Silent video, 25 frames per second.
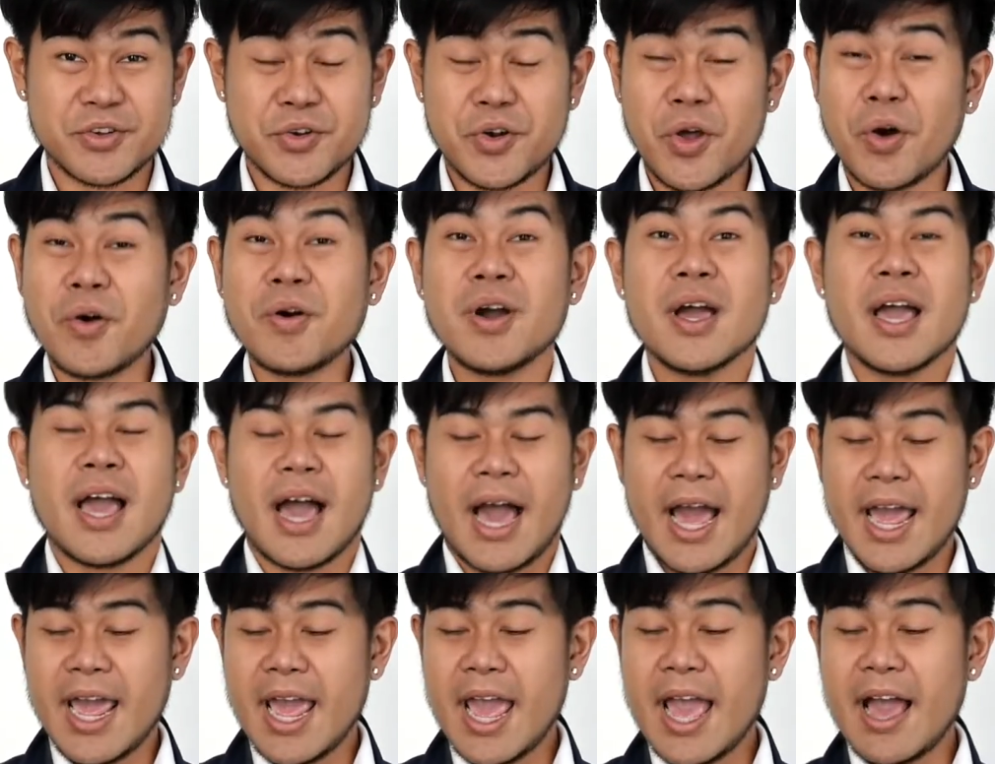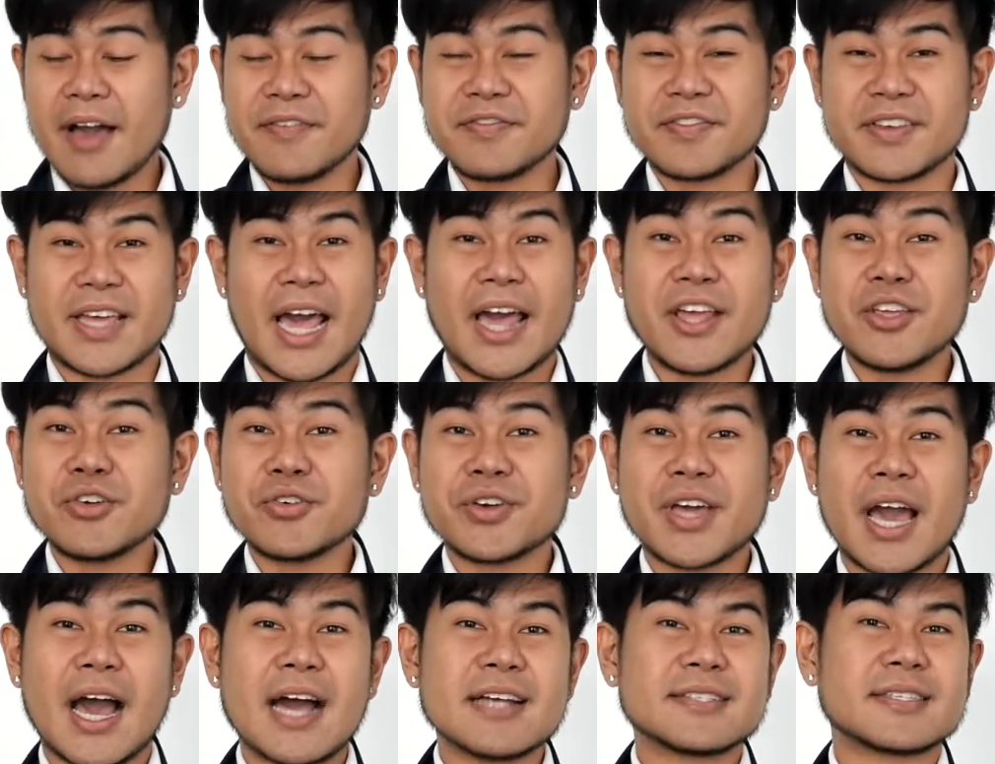You know, I have got you
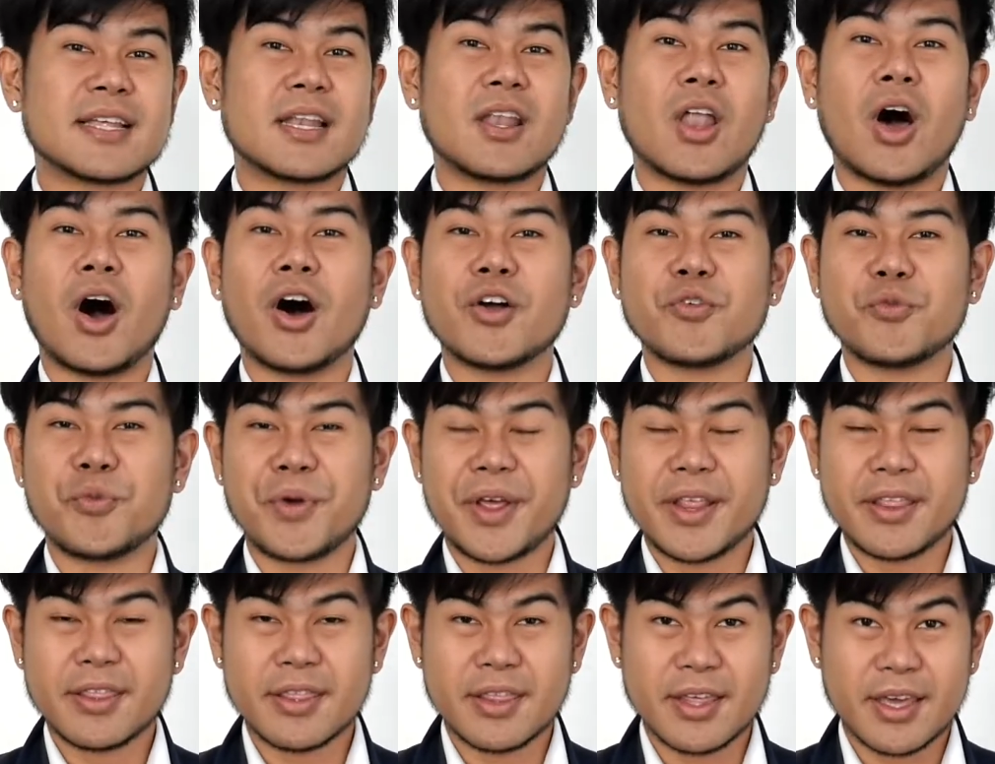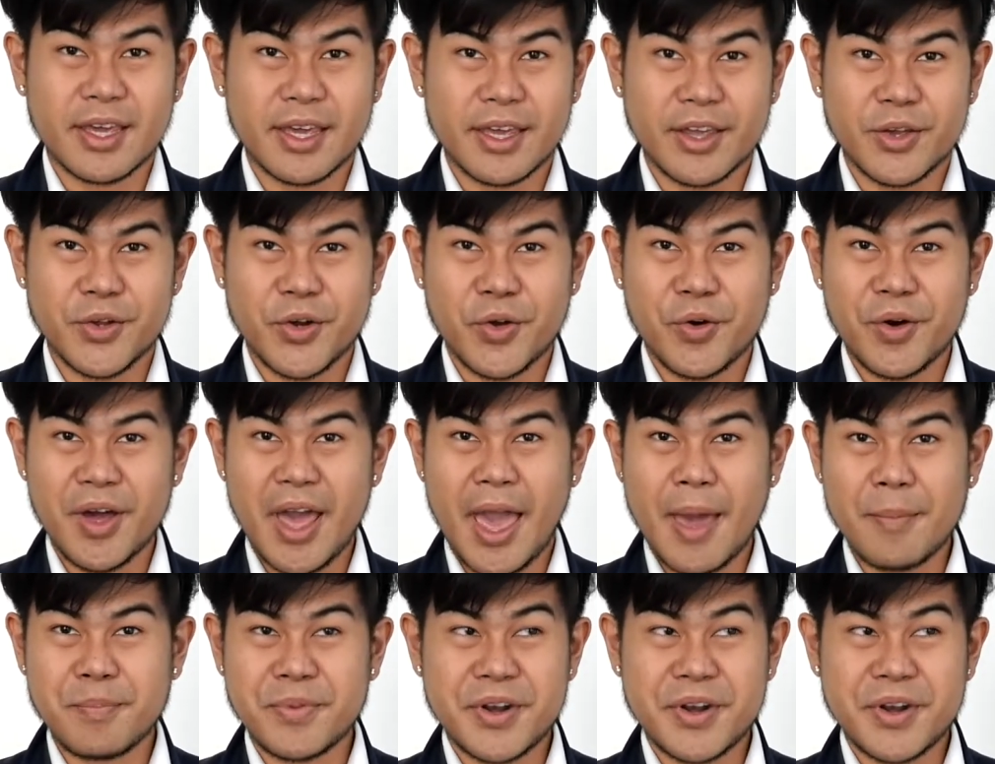guys a lot with the